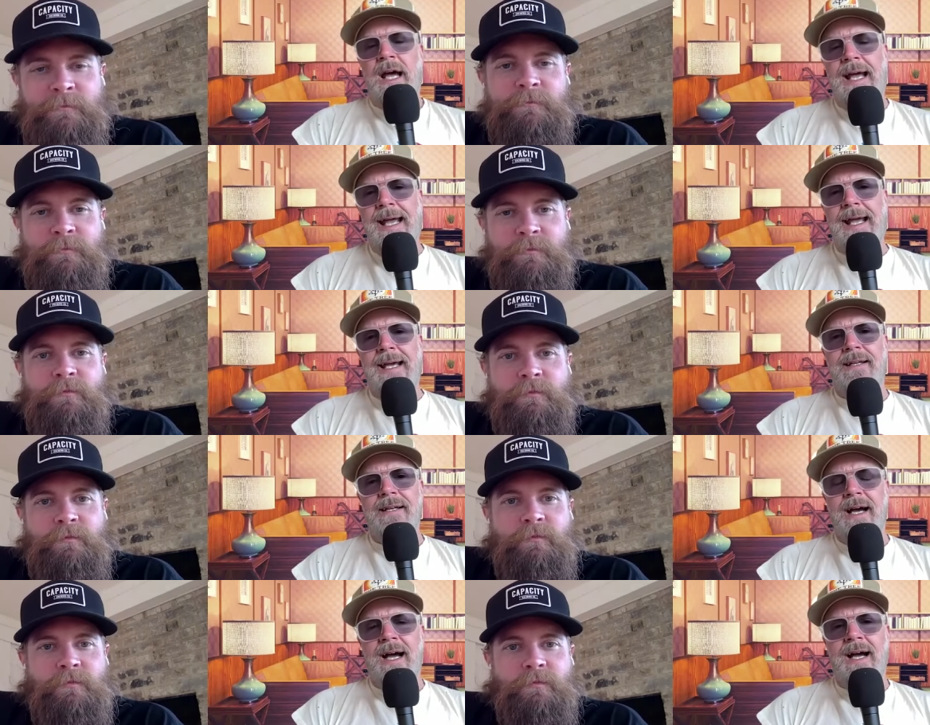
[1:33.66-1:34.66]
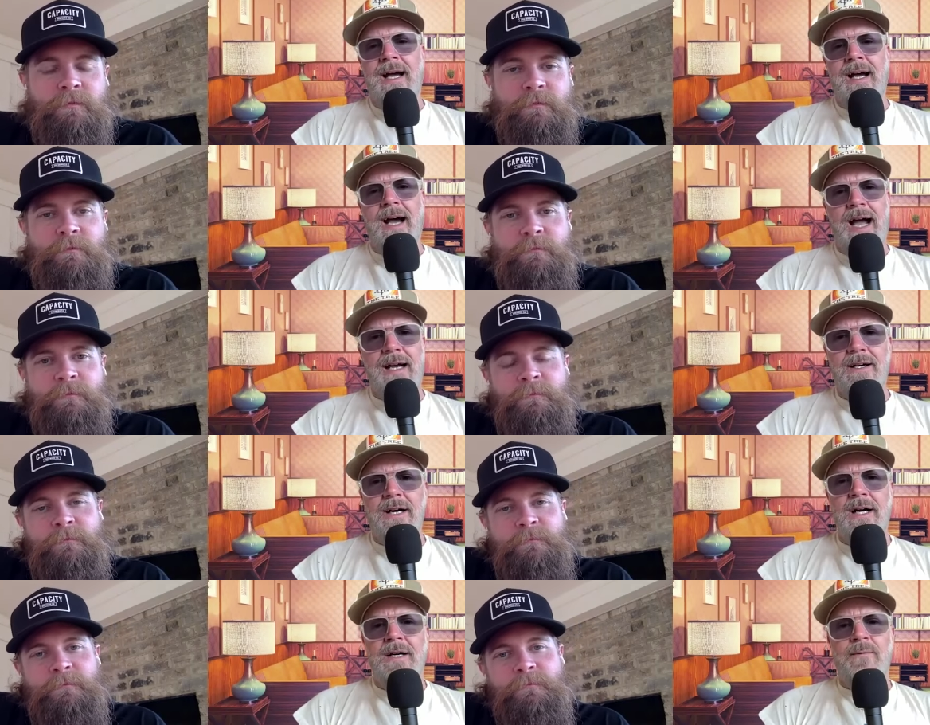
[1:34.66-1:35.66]
Speaker 1: and uh, I
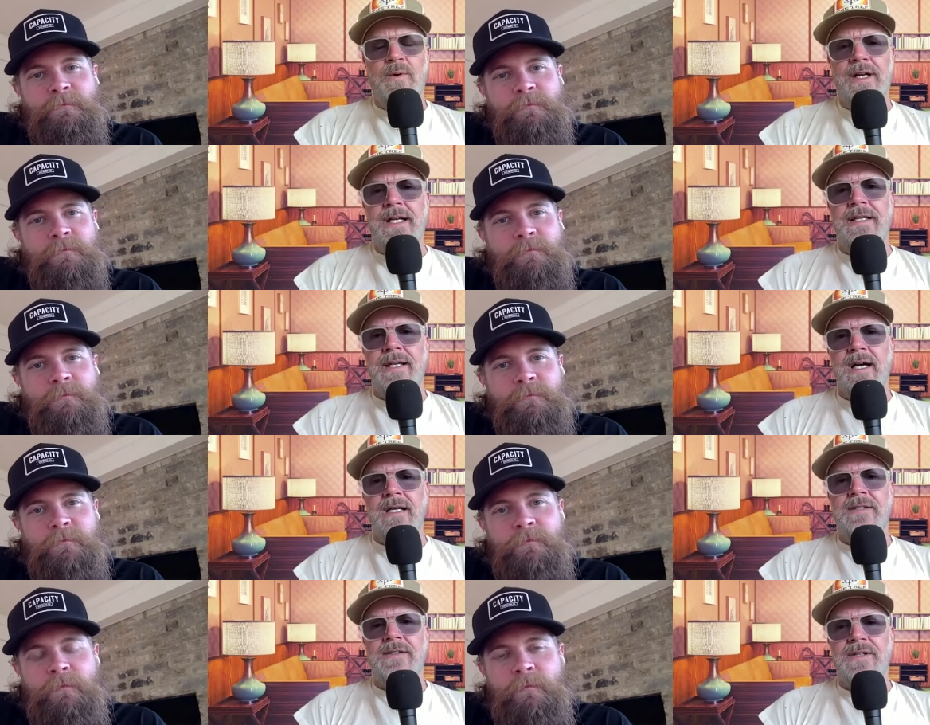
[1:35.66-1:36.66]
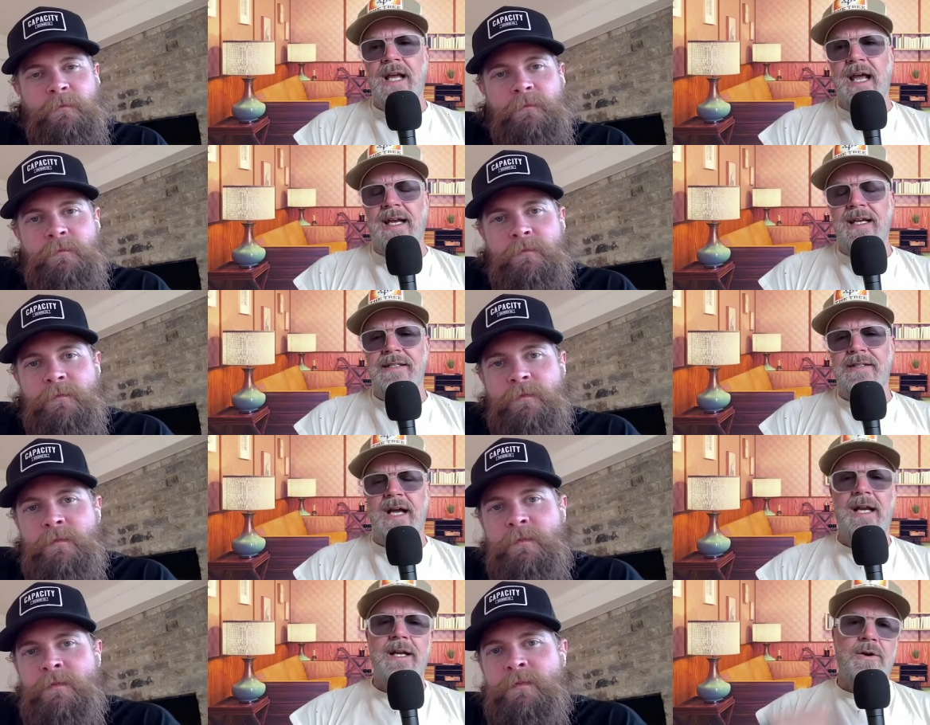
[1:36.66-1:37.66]
love what he does, and he's
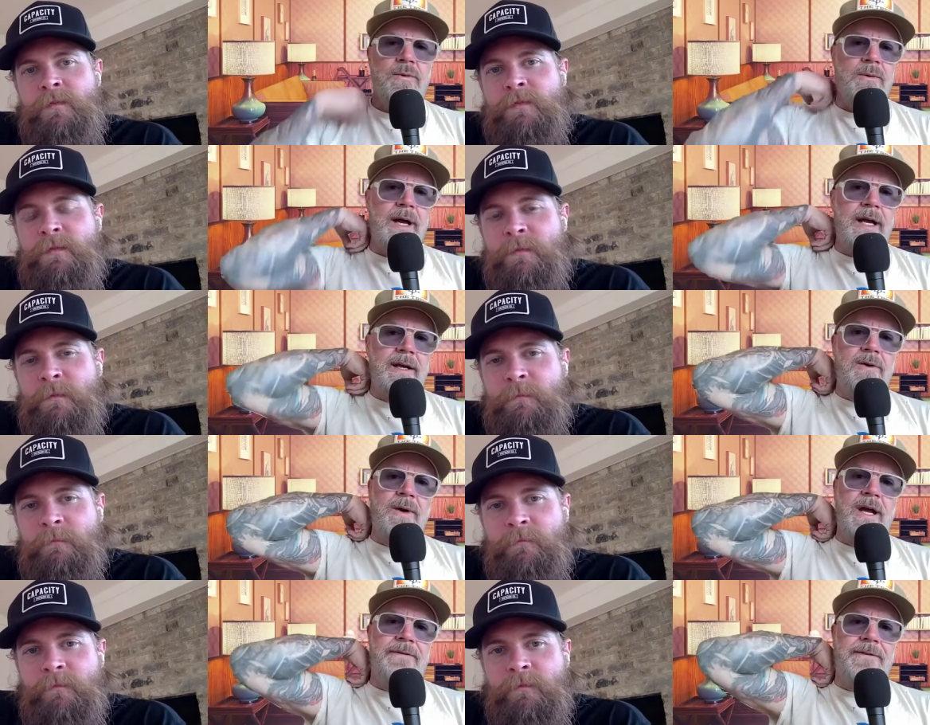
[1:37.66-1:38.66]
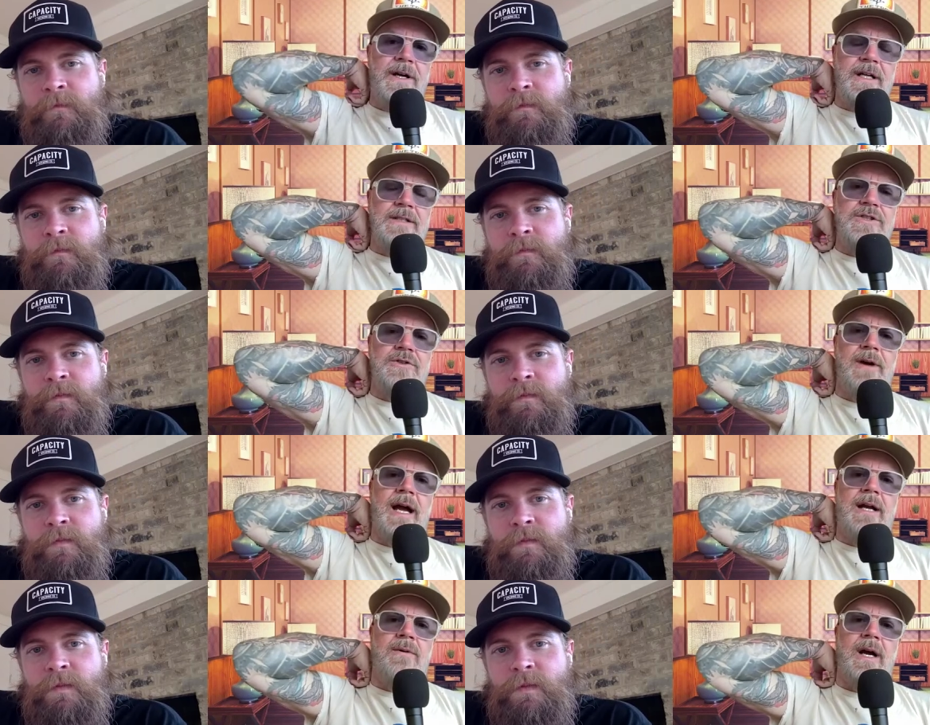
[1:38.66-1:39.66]
got a great, great fucking
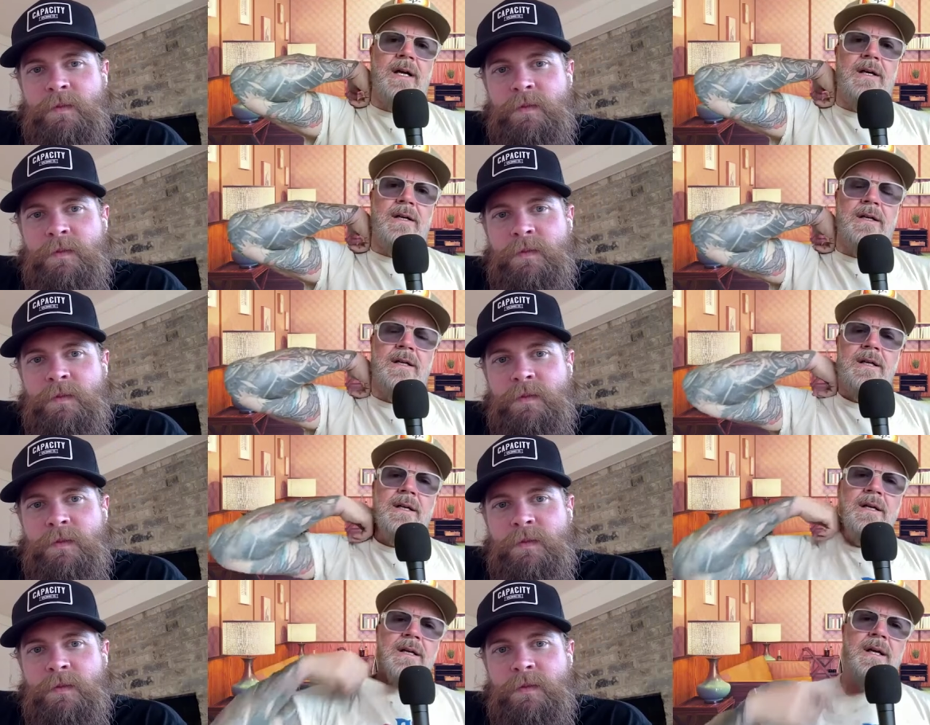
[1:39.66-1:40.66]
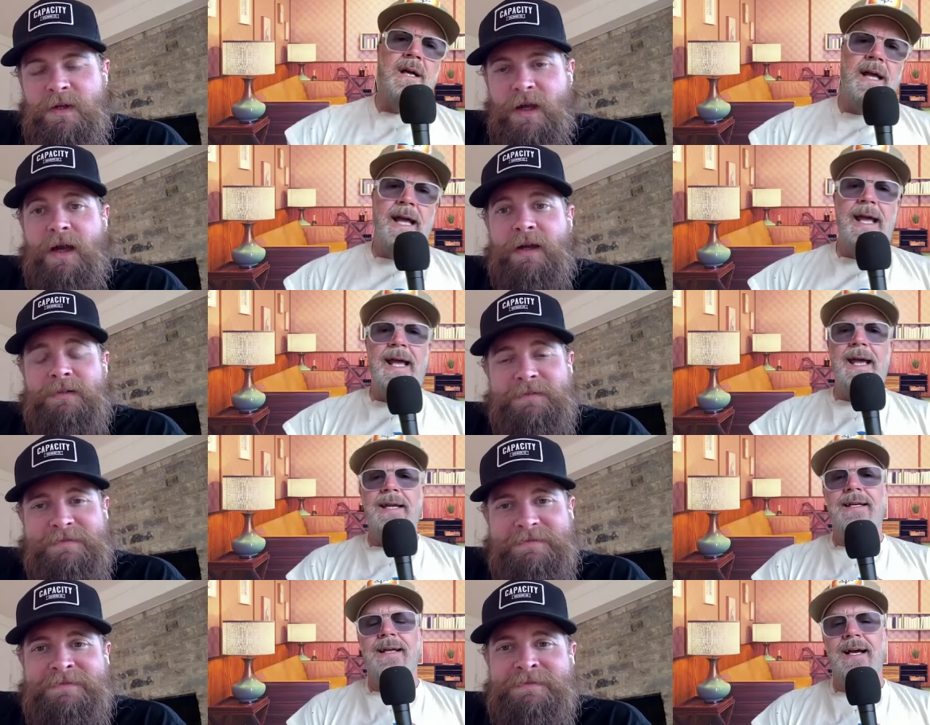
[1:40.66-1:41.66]
track record. Yeah.
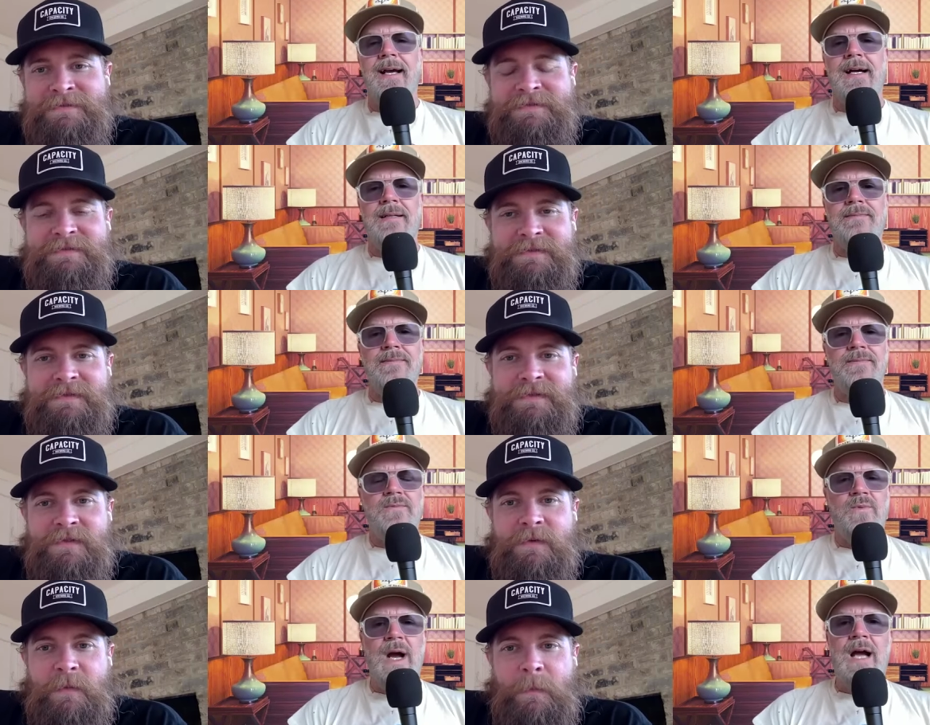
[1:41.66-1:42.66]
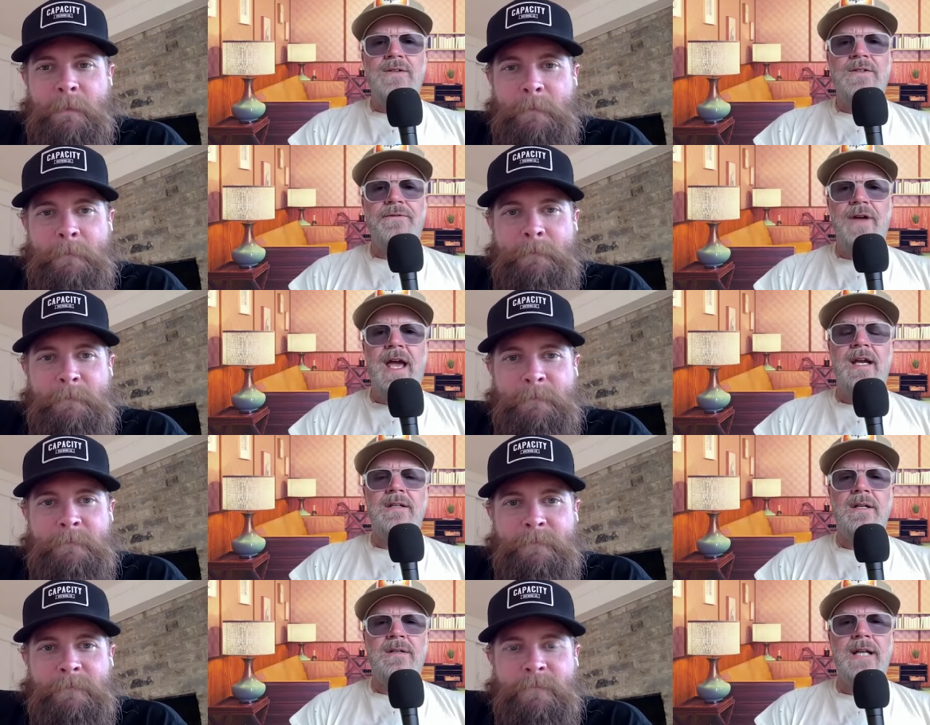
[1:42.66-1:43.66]
And um, wow,
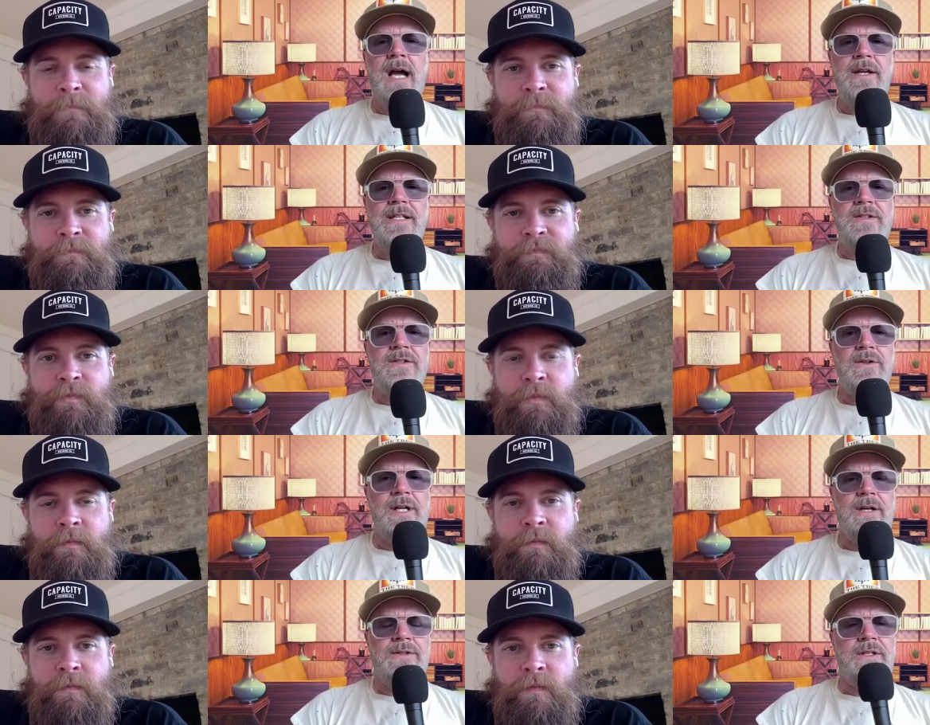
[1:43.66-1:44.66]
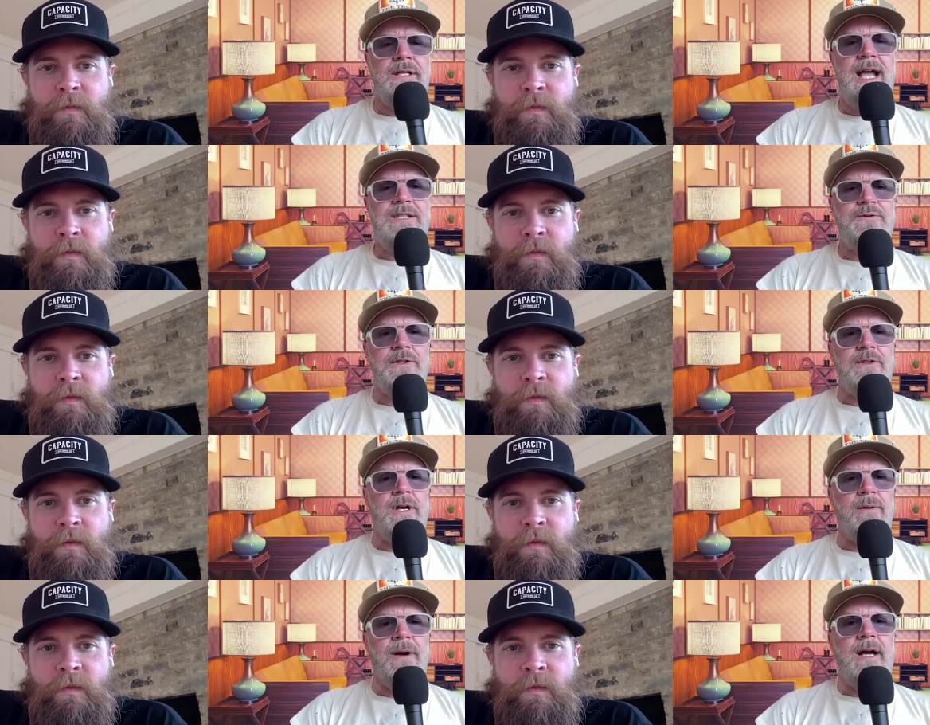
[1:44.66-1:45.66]
Savannah. Now his studio's in Nashville,
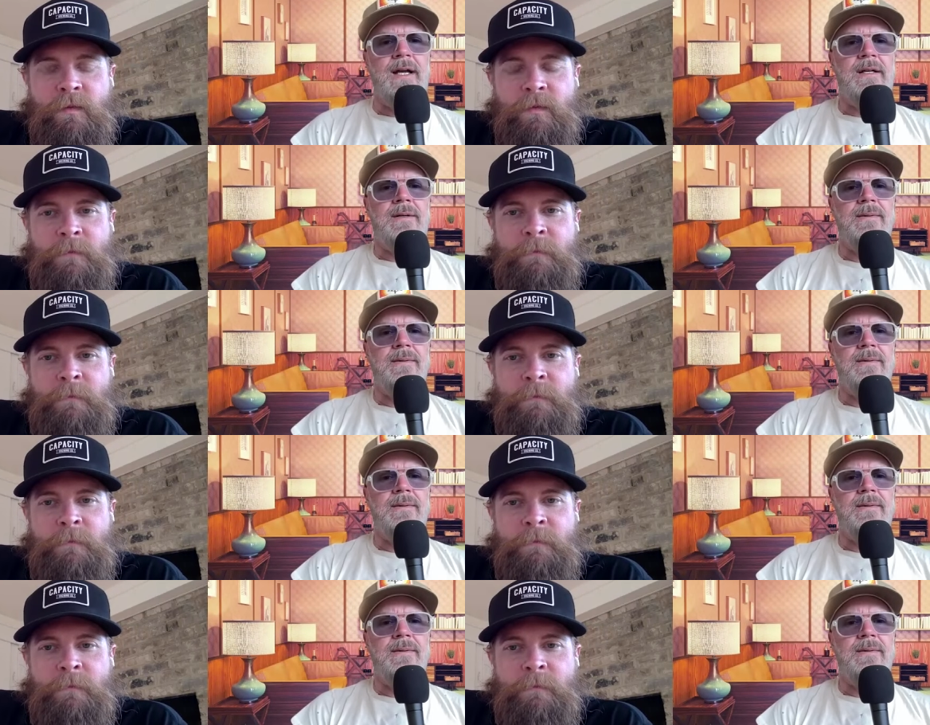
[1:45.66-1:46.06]
though, right?